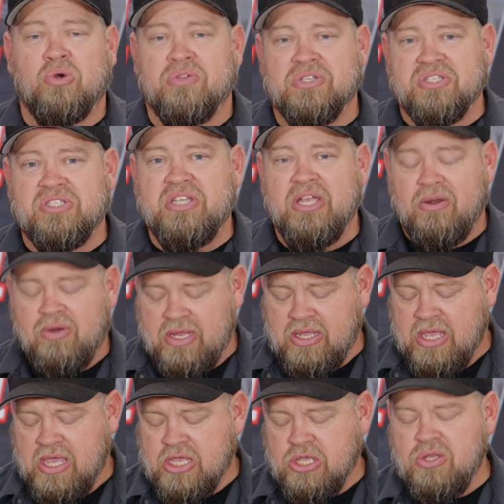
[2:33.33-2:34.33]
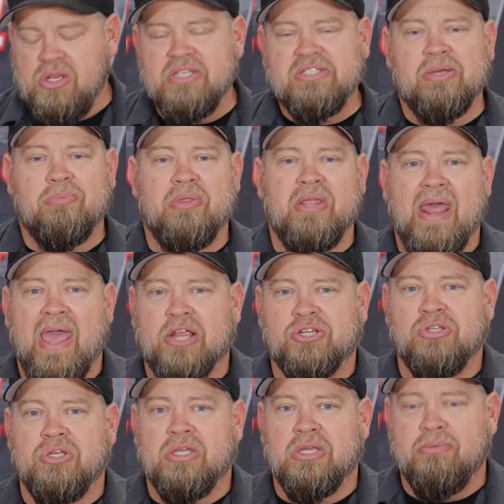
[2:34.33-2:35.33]
or the steering, you need something that
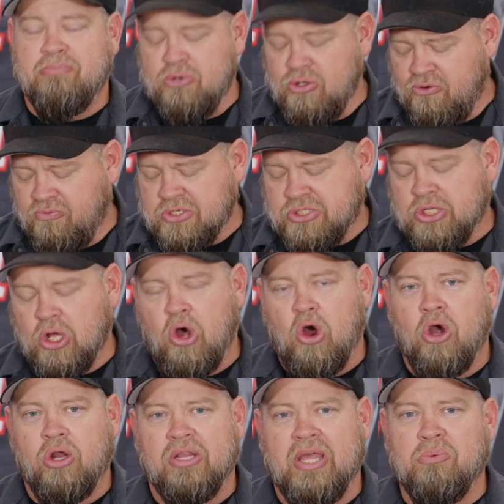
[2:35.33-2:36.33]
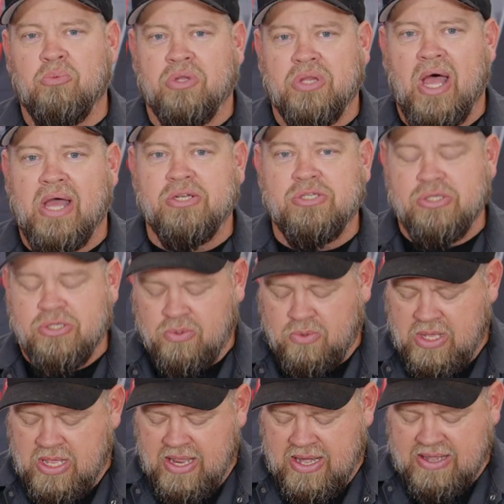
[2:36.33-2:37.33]
actually can move, which the hard line will not do.
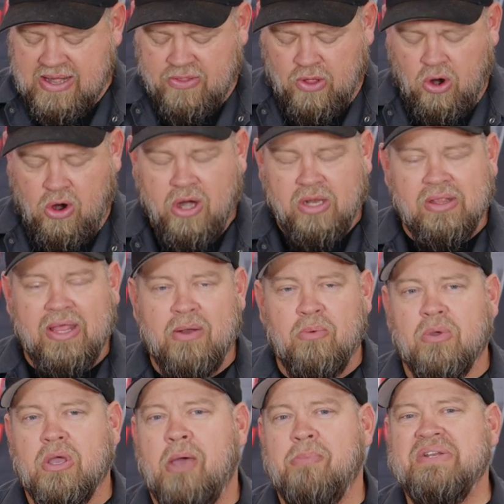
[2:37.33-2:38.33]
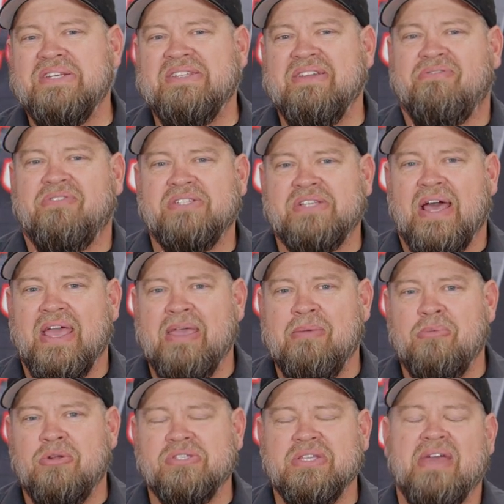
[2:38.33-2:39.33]
Now the hard line will come in different
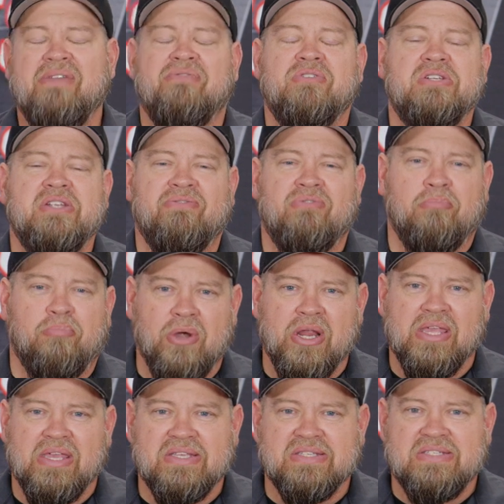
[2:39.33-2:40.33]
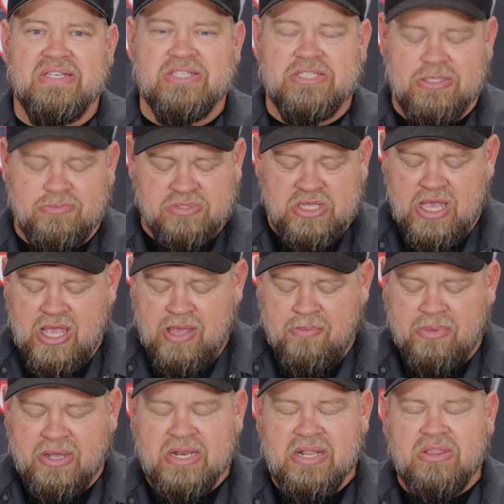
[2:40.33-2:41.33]
diameters again for different braking systems,
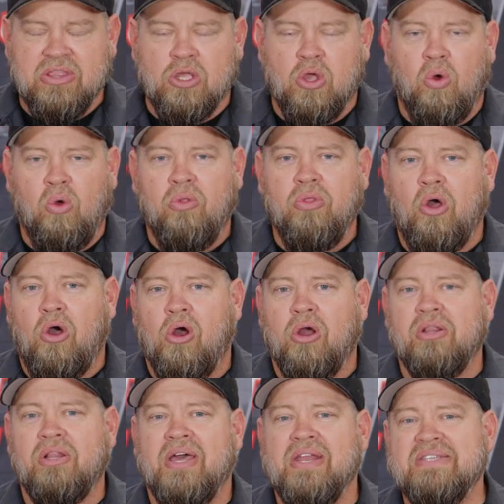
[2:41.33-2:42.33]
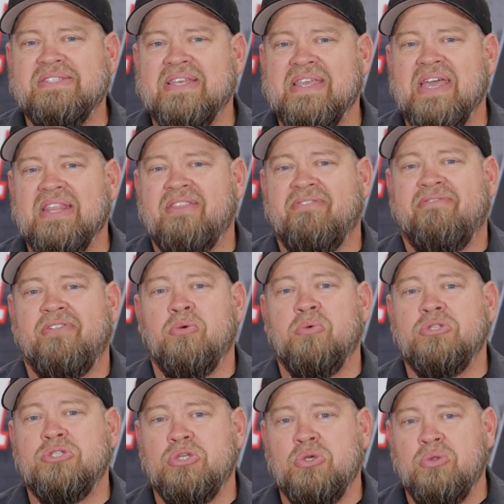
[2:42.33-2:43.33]
but the goal of the hard line is to get the
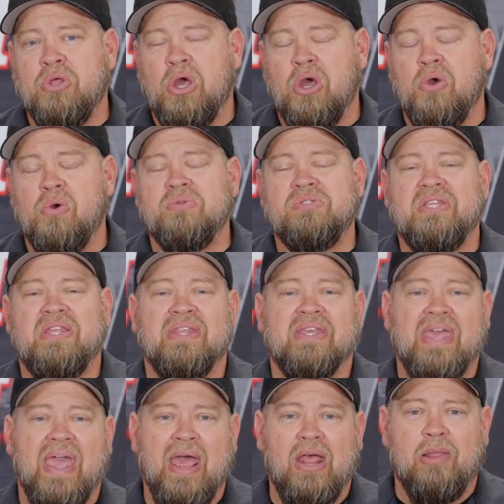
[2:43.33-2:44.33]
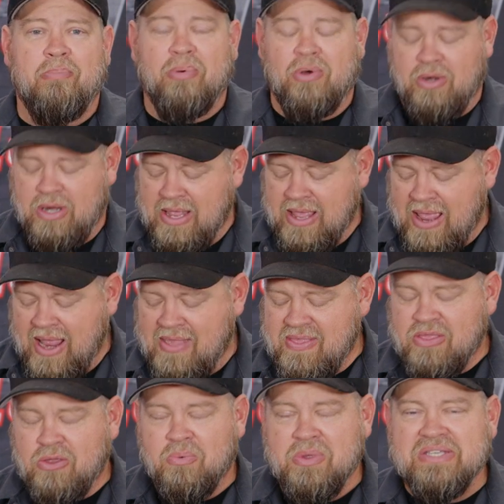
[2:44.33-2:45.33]
fluid to the hose and then the caliper, and
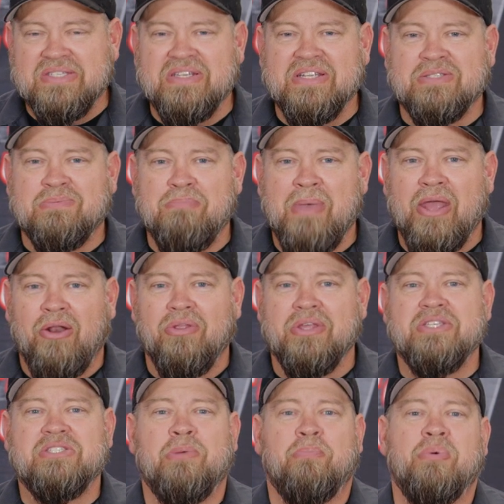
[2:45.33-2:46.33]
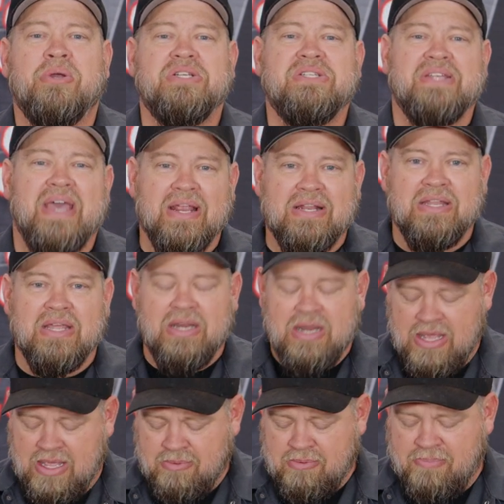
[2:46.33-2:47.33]
then the reason it's metal is to protect it.
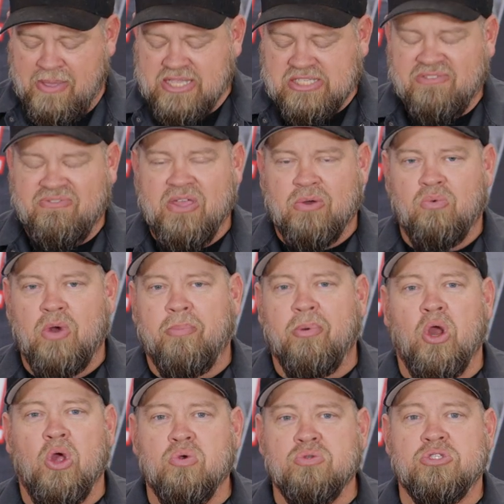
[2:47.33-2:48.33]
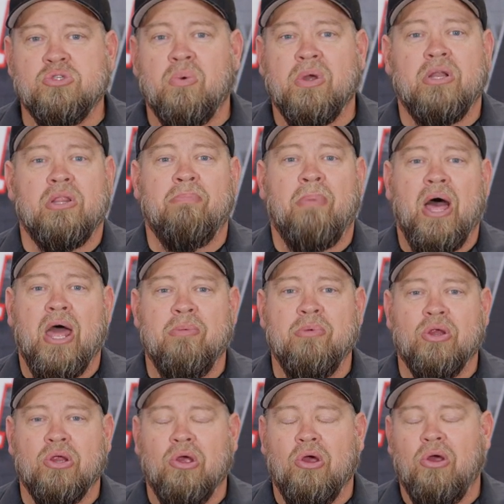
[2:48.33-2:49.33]
And basically if you had rubber hoses running on the bottom of
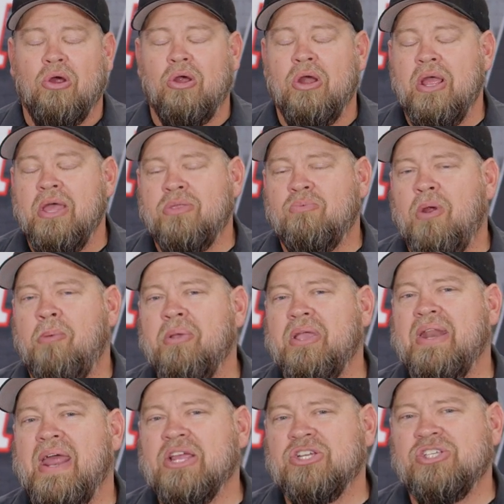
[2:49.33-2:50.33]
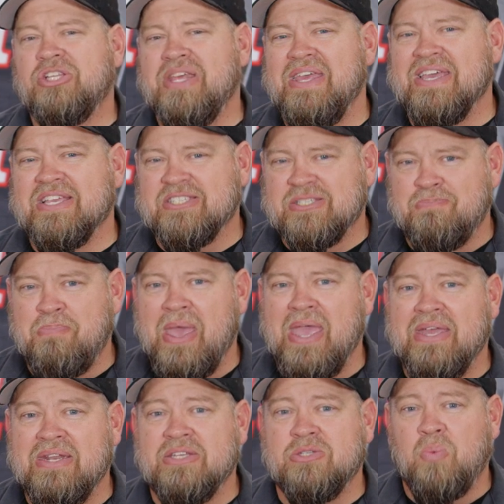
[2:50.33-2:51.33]
your car, the rubber can actually
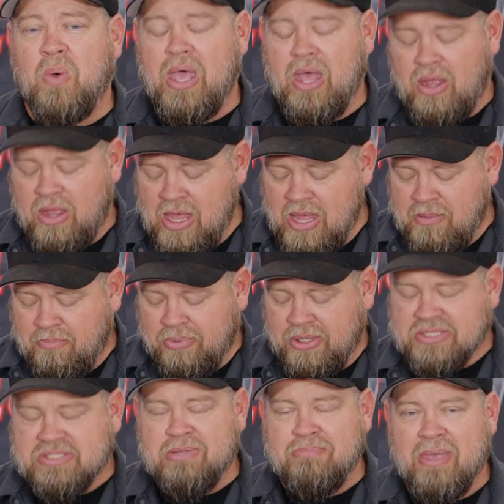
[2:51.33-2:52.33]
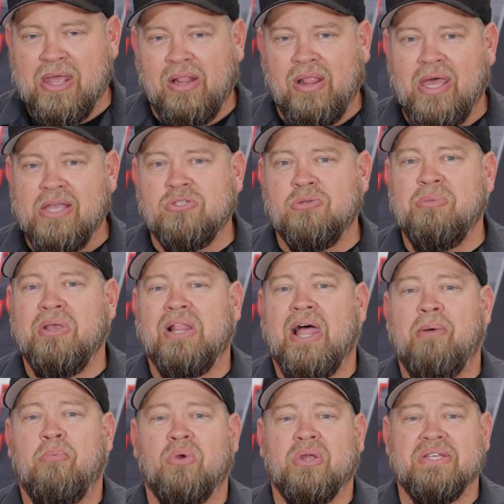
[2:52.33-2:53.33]
expand as well, plus the metal lines will be a
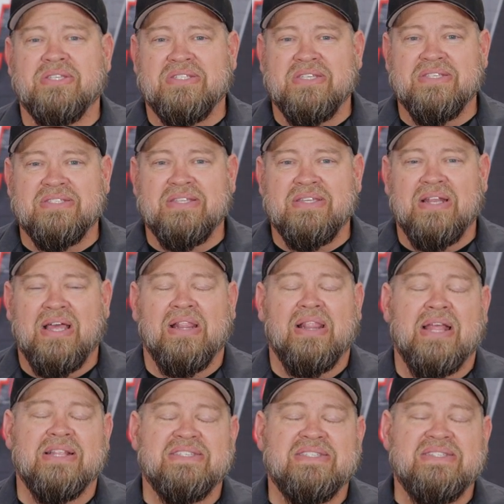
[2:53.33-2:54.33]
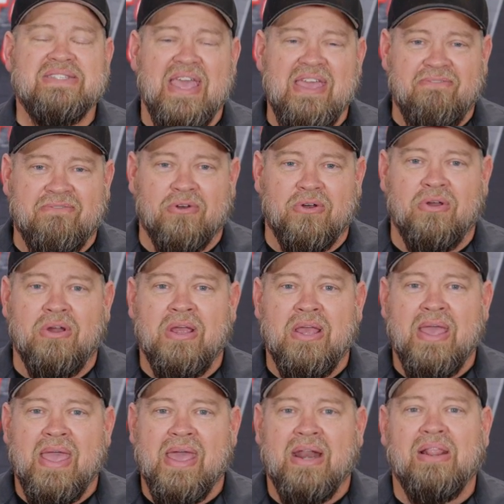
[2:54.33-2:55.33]
lot more consistent, a lot safer,
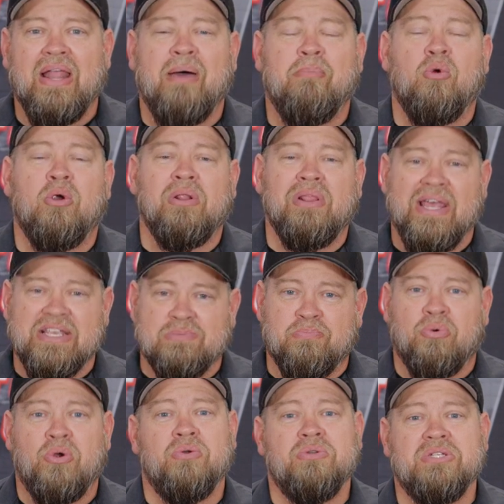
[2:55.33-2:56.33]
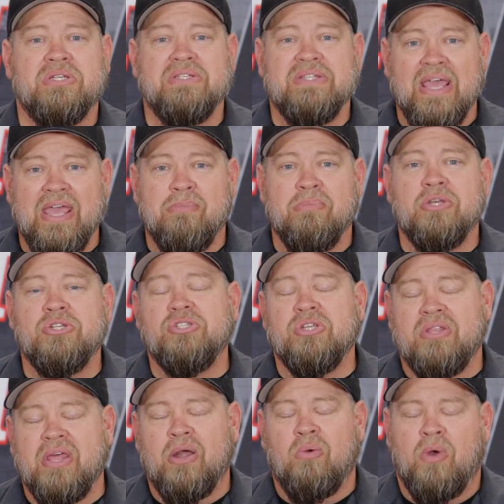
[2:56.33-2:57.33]
and a lot more less prone to
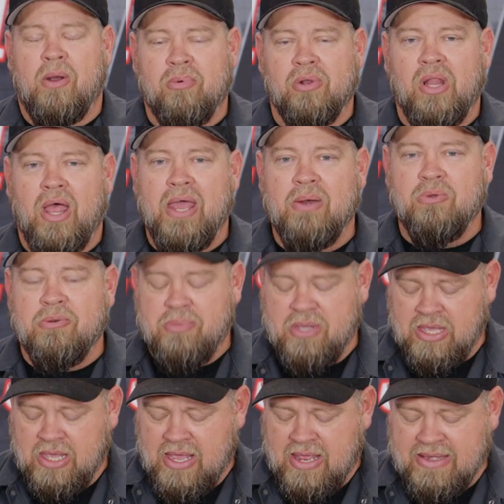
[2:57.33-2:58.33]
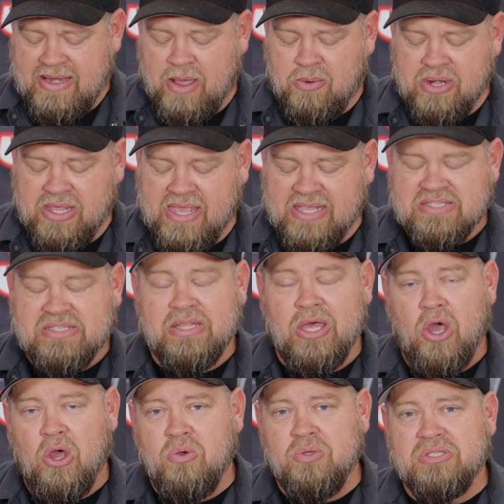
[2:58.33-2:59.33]
damage than a rubber line would be. Now, when it gets to the
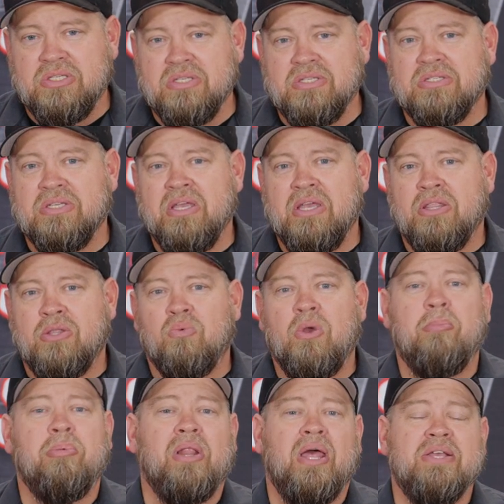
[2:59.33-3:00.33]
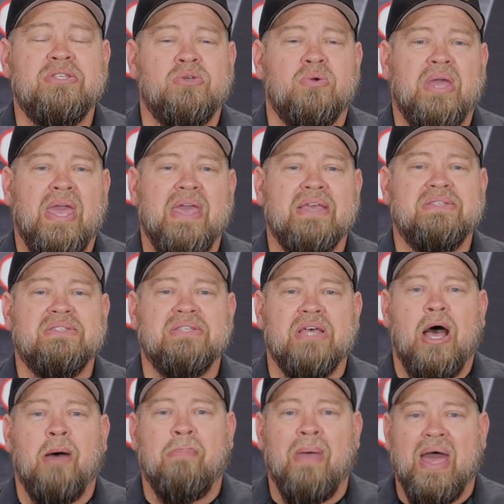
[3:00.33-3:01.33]
hoses, the rubber line's okay because it's up